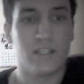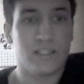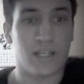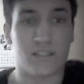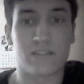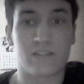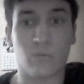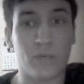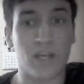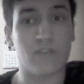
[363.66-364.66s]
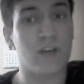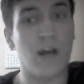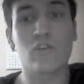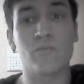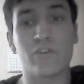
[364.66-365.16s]
Yes, we have
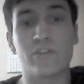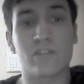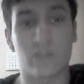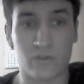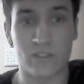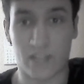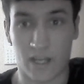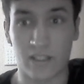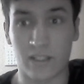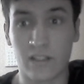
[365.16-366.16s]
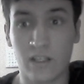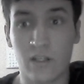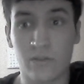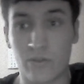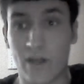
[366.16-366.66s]
contributions to society.
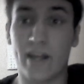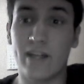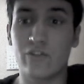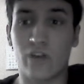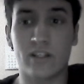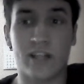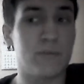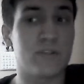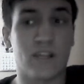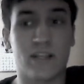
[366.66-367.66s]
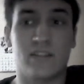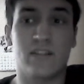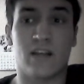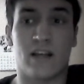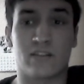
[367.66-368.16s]
To that end, John Campbell's
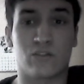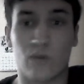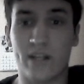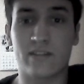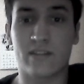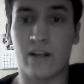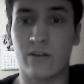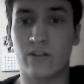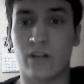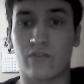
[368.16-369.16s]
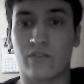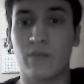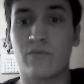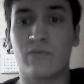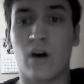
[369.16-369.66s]
legacy as the greatest editor have
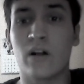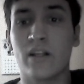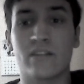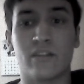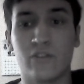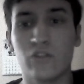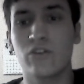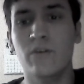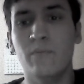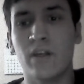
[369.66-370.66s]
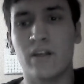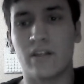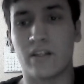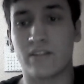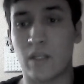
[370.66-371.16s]
come on into the future,
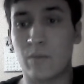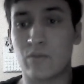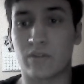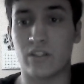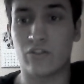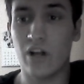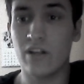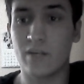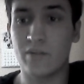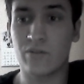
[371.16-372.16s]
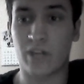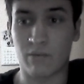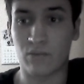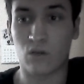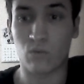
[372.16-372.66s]
it seems, with the John W.
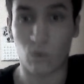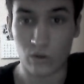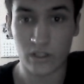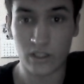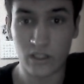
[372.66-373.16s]
Campbell Award.